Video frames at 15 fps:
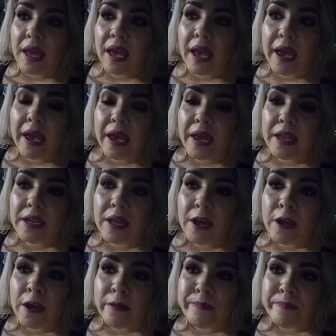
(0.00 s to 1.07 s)

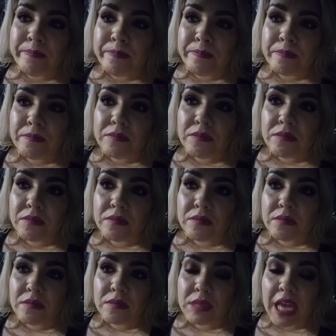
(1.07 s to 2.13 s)
And
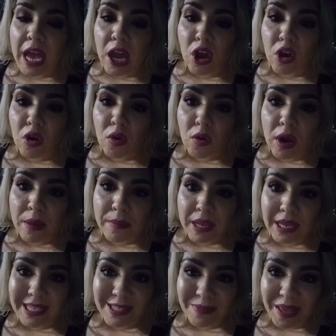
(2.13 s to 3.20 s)
now I'm going
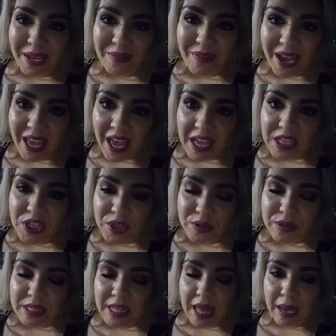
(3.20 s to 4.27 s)
to explain why I
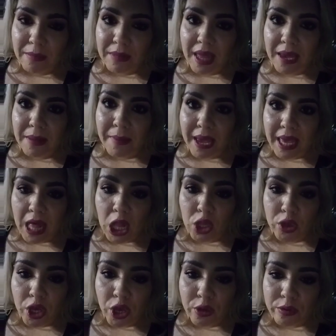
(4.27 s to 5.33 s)
chose LimeLight by
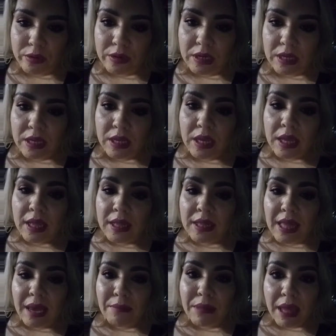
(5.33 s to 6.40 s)
Alcone.
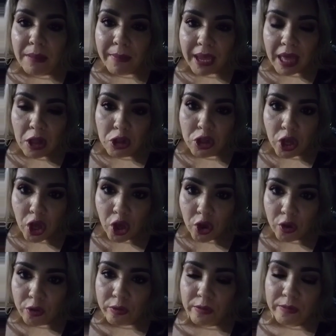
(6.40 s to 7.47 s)
LimeLight by
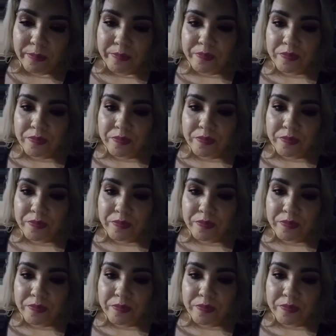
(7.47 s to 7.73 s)
Alcone